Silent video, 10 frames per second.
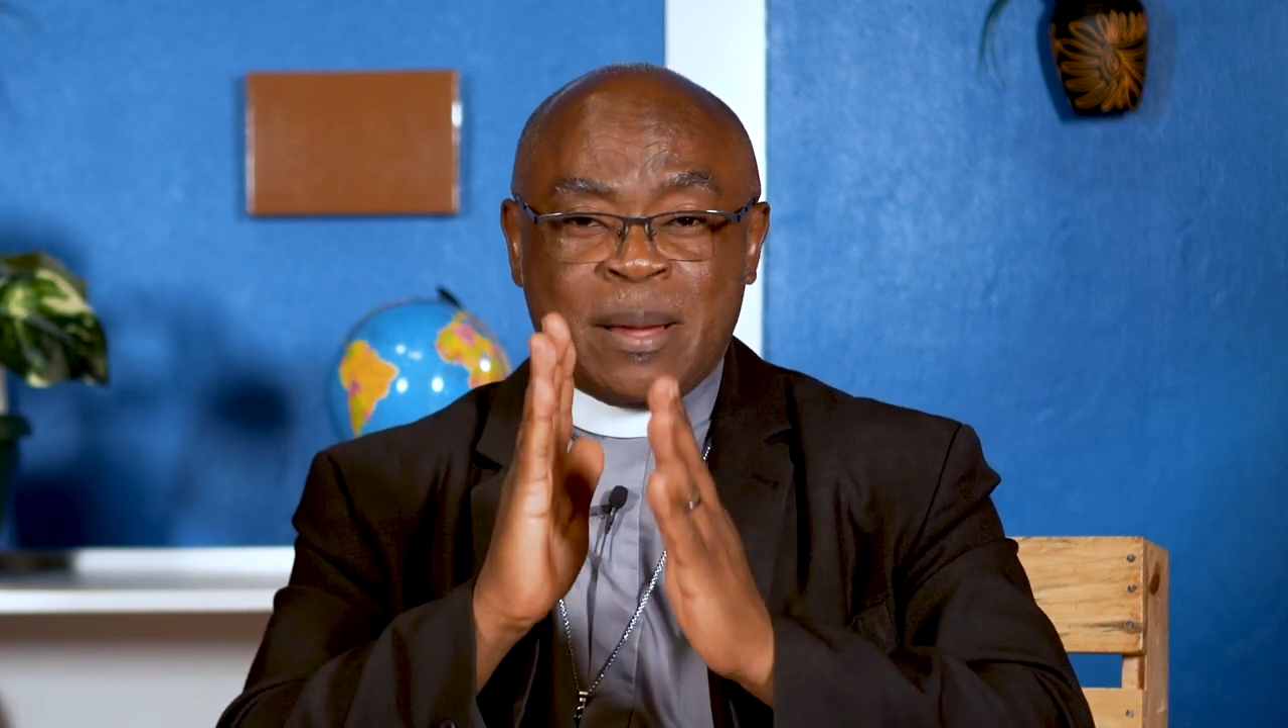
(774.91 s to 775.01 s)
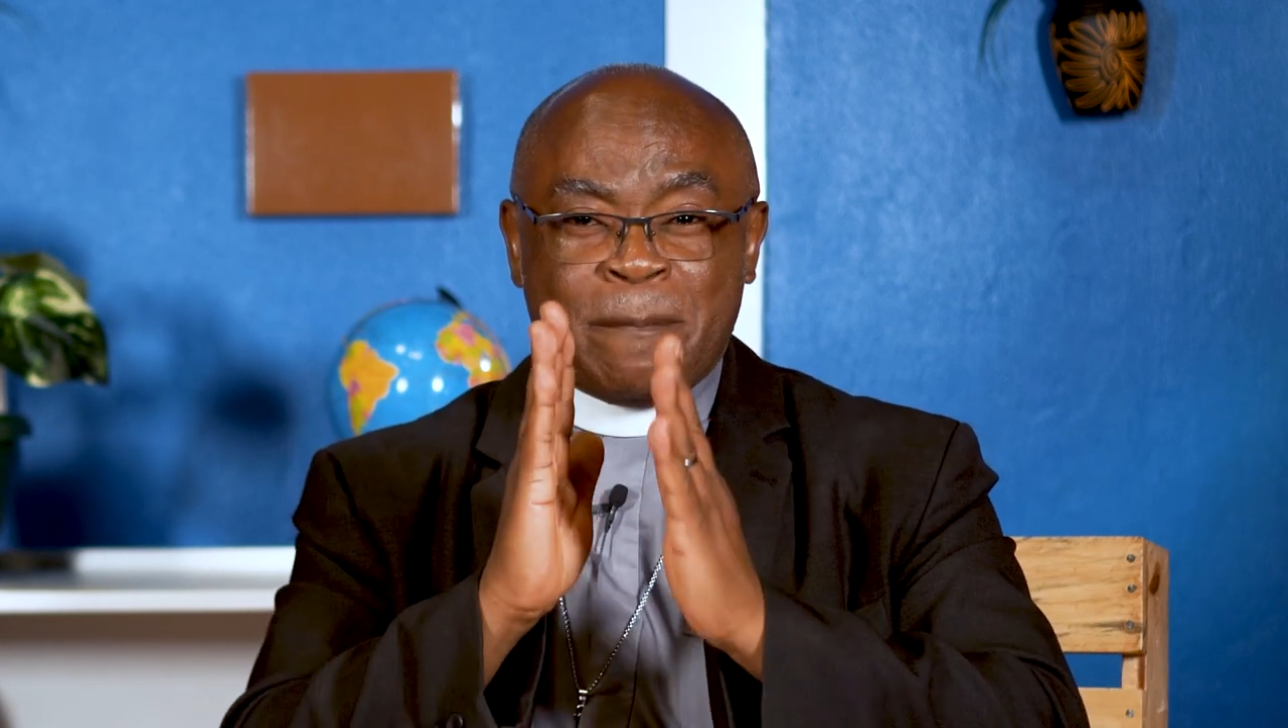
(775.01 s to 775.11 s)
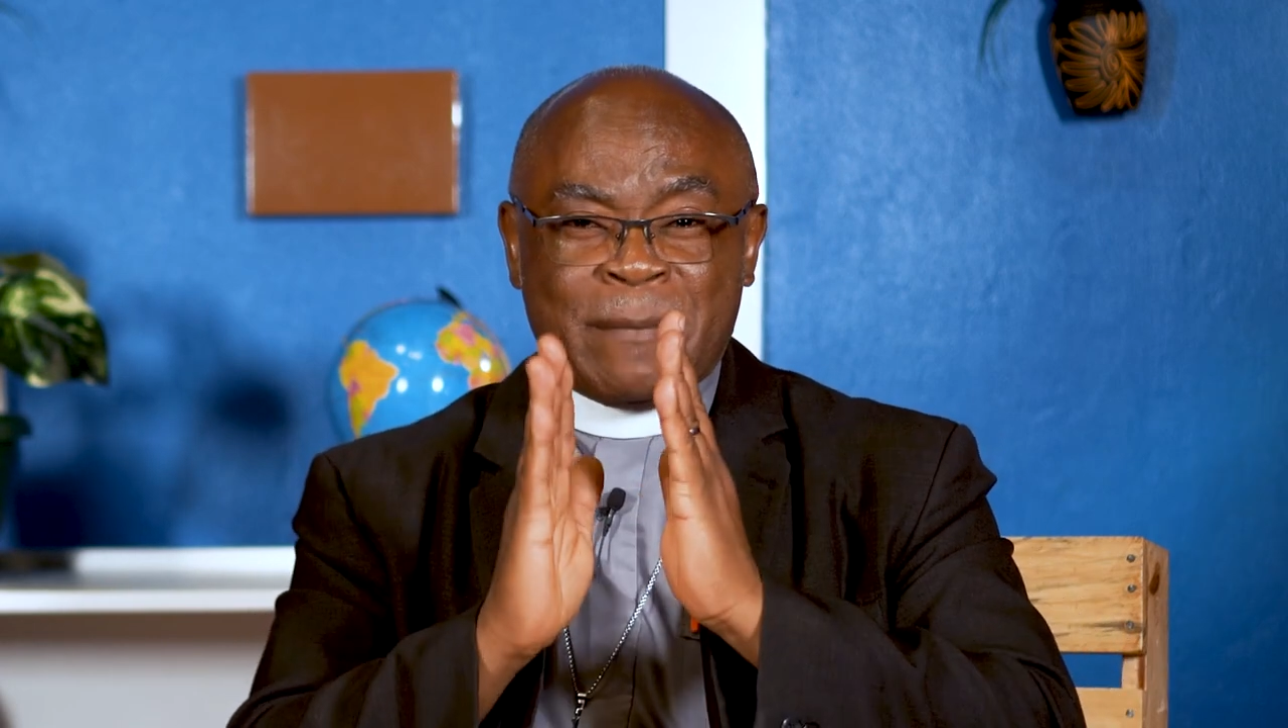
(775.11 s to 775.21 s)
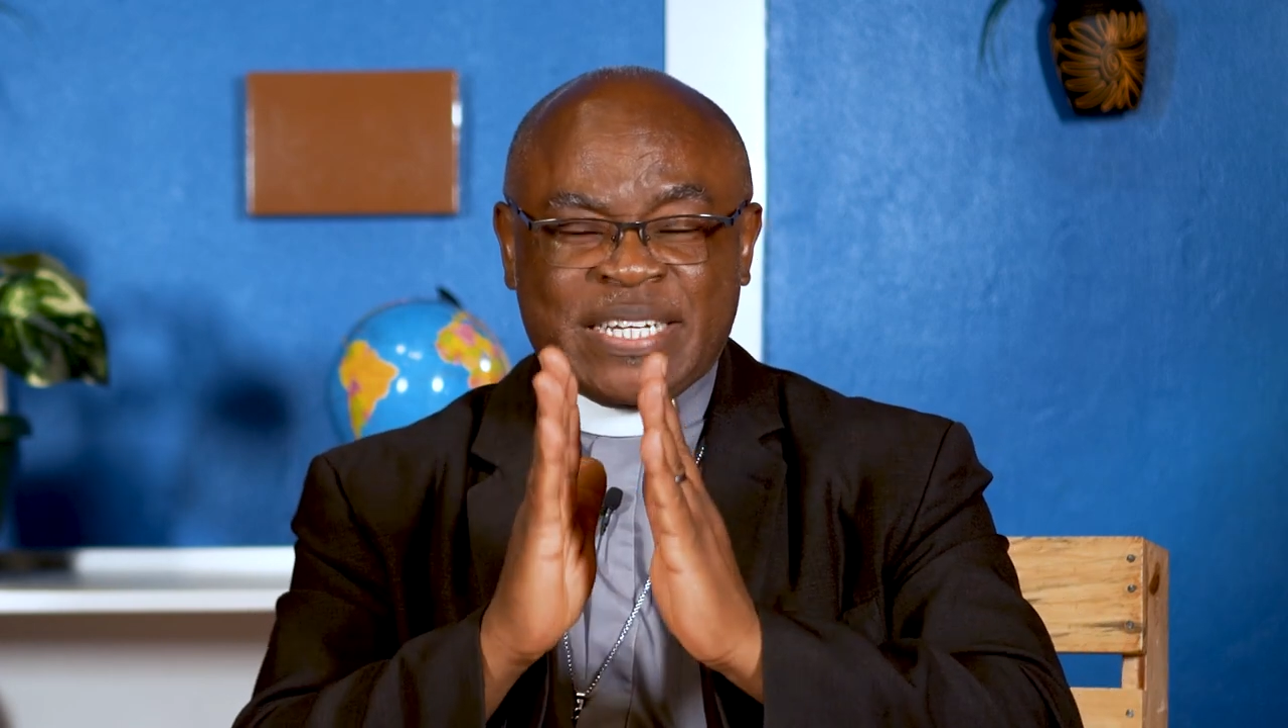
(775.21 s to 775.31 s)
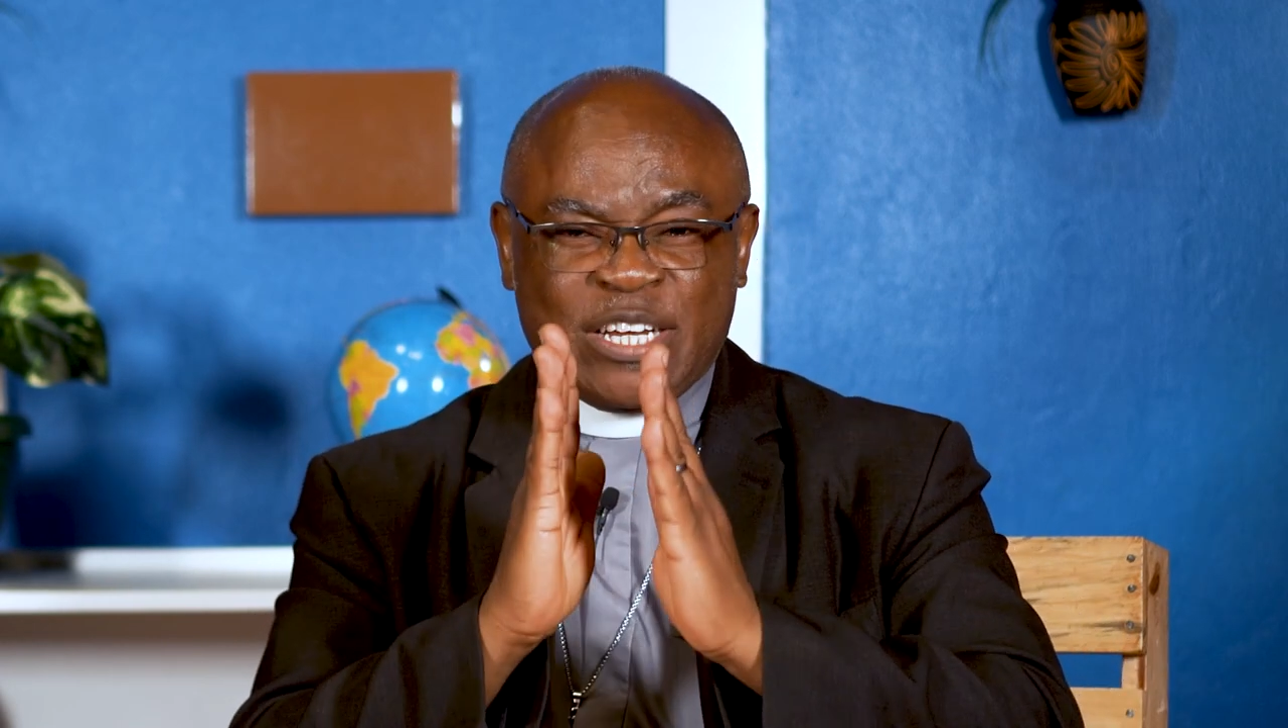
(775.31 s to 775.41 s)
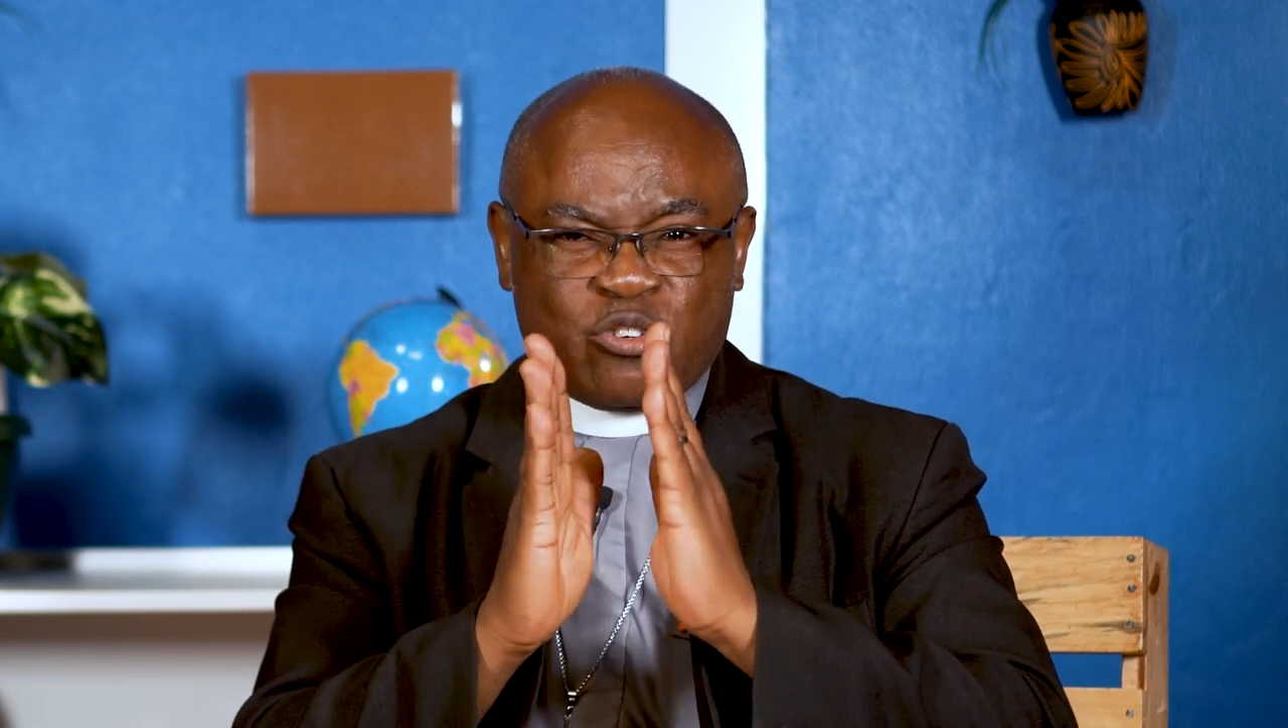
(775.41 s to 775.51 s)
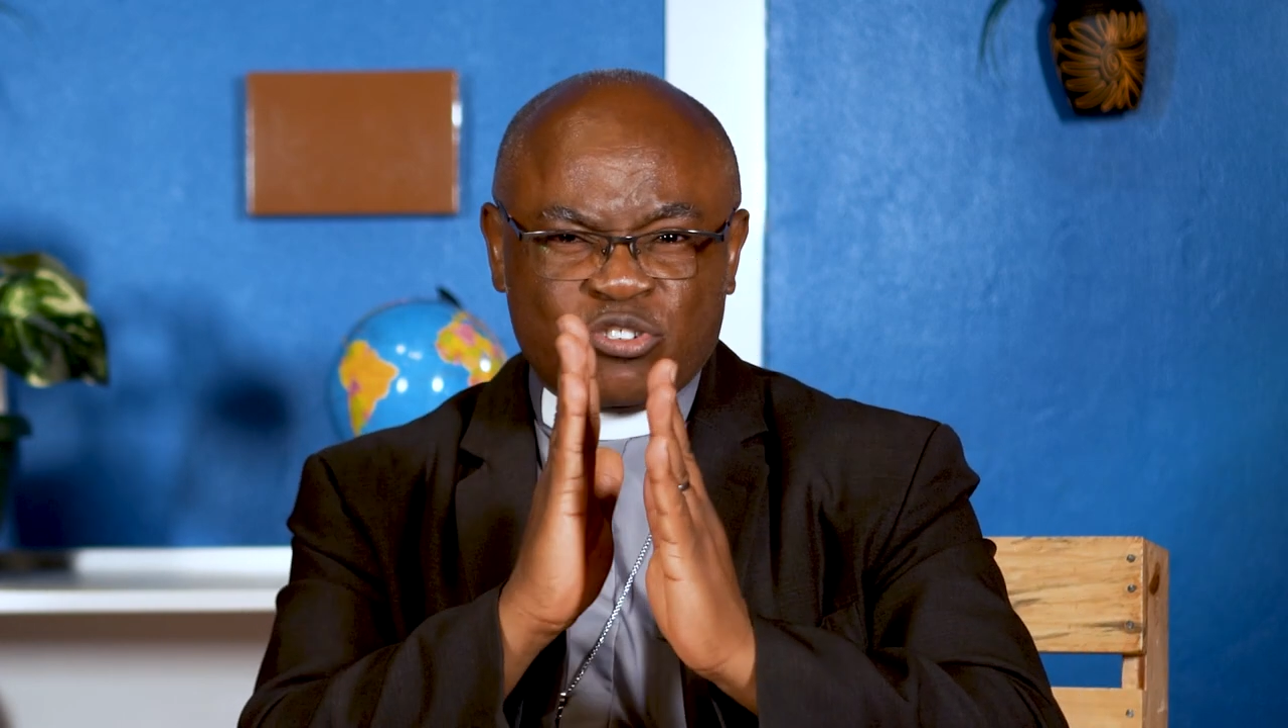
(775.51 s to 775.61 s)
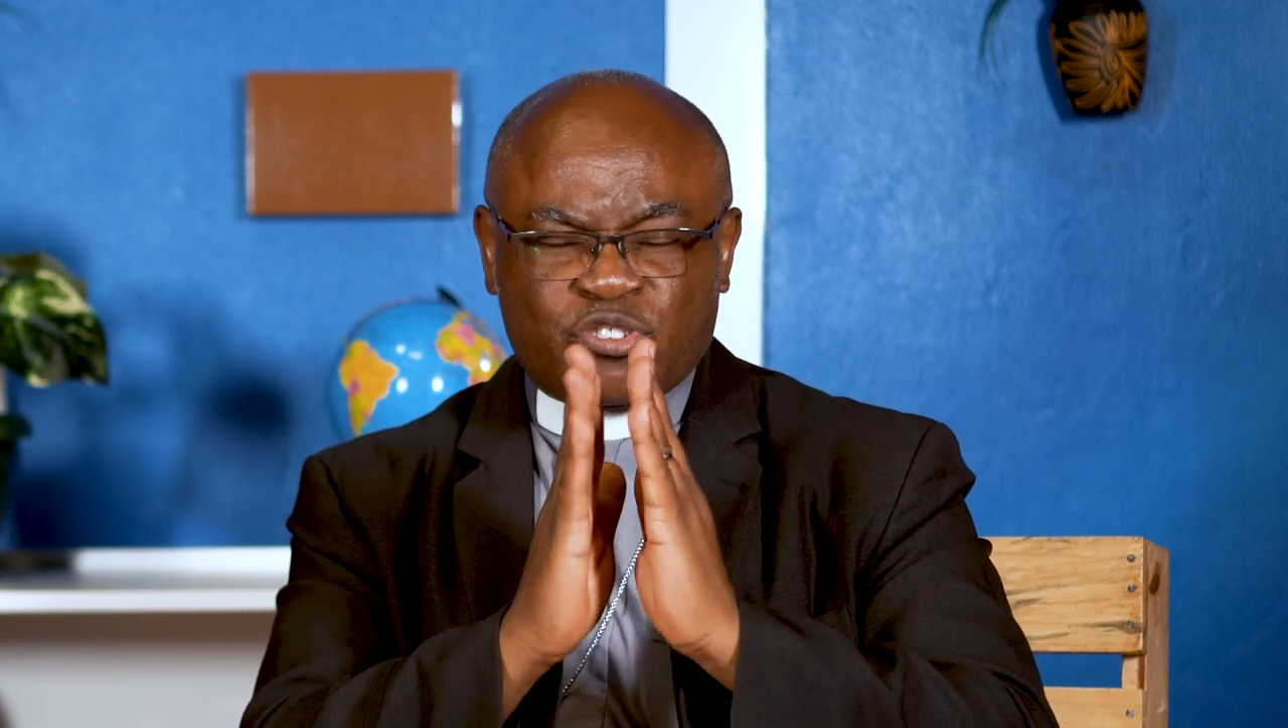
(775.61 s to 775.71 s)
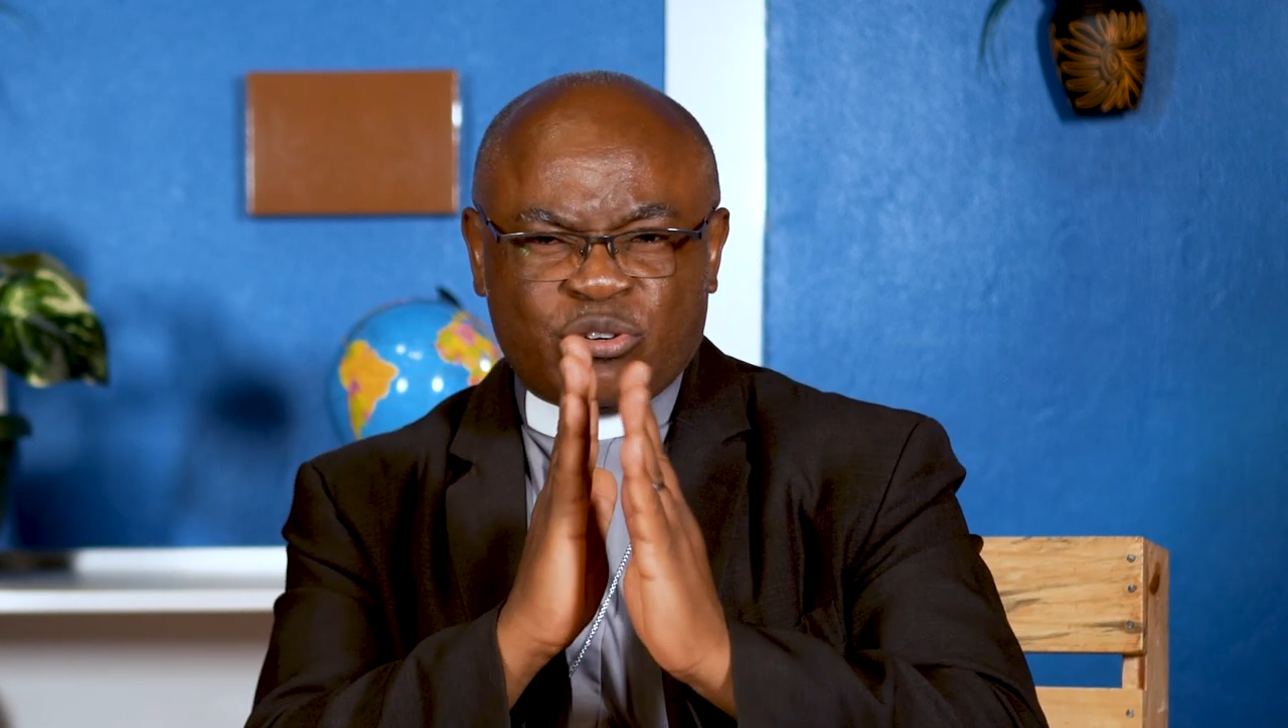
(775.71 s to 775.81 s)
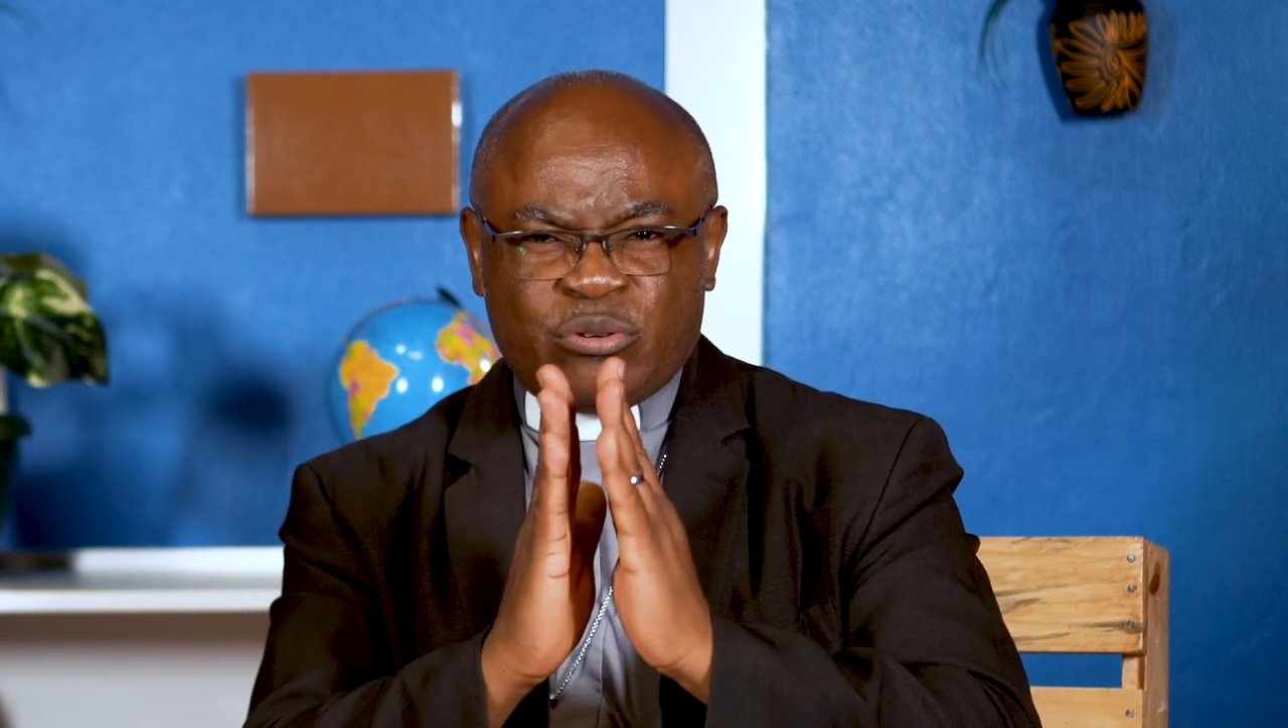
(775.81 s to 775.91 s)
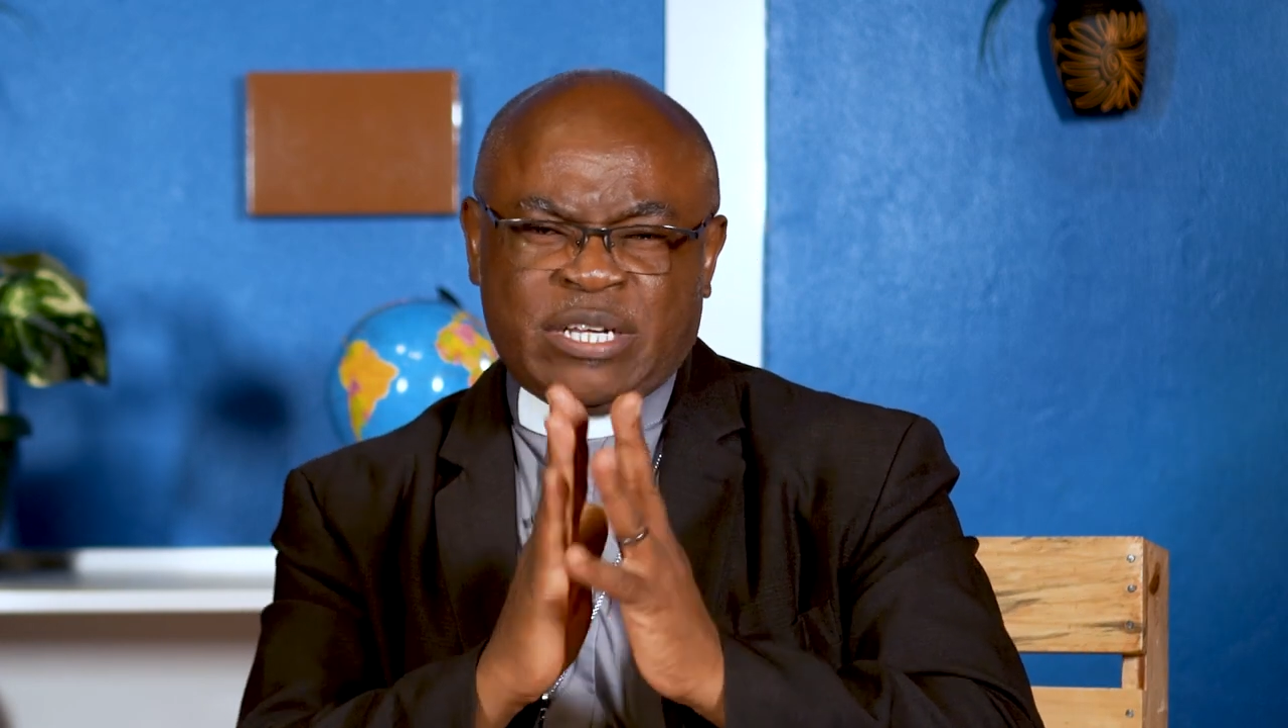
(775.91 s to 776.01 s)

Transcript: but he controlled